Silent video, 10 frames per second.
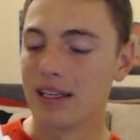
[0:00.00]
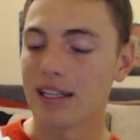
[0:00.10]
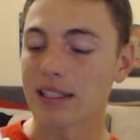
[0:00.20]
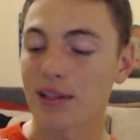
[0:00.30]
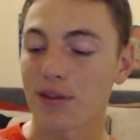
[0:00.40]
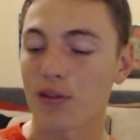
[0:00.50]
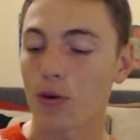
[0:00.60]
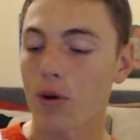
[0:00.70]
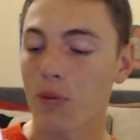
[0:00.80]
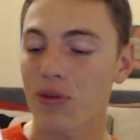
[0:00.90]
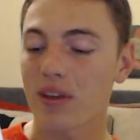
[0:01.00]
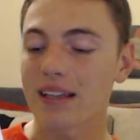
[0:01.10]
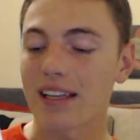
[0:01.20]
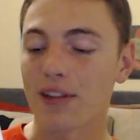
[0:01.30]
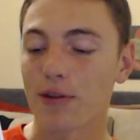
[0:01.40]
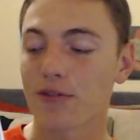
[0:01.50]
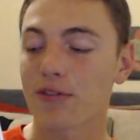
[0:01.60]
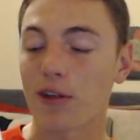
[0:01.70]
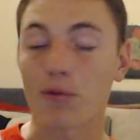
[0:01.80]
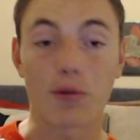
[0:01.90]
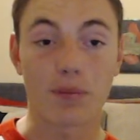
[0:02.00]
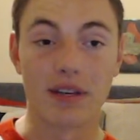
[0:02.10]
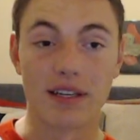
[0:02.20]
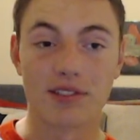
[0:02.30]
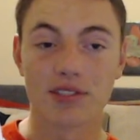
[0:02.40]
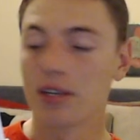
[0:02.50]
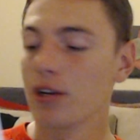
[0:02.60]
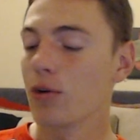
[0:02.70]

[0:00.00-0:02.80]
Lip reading: It lists their website and their Facebook page.